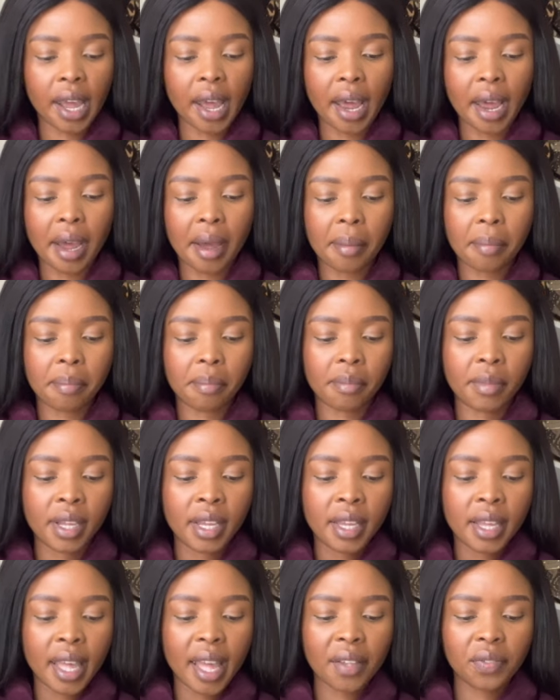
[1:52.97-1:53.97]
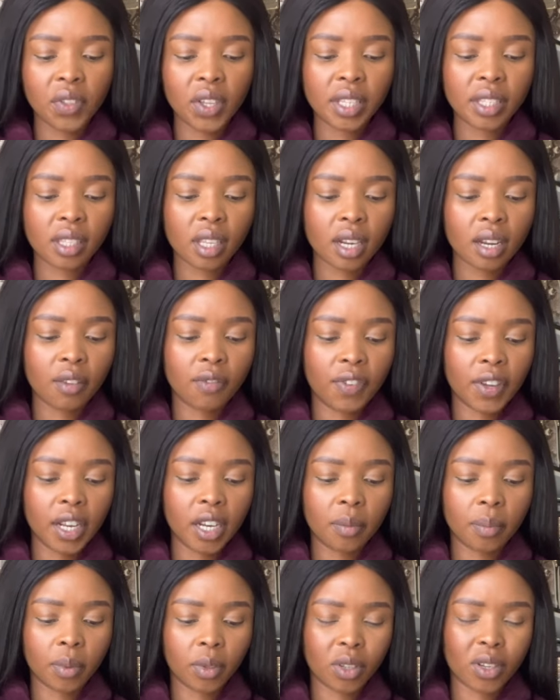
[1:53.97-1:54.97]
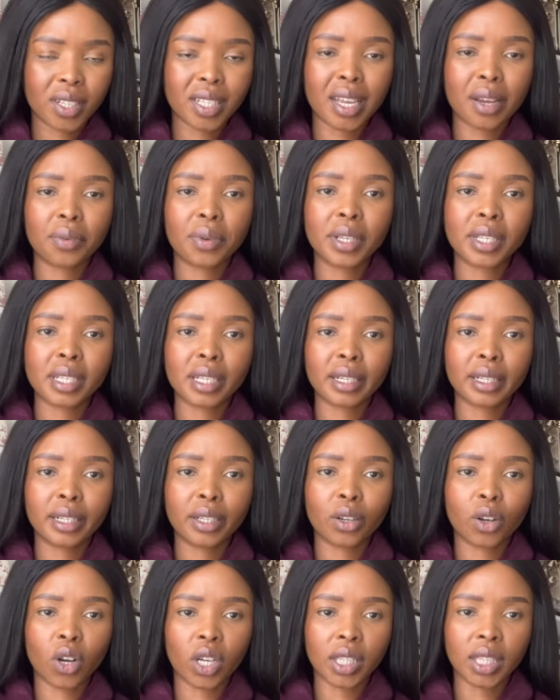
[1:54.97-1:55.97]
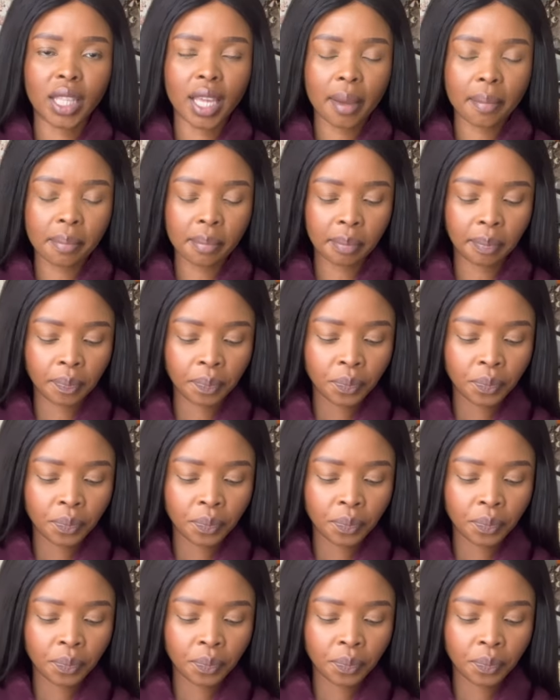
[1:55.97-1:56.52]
And they're still available because I recently got them.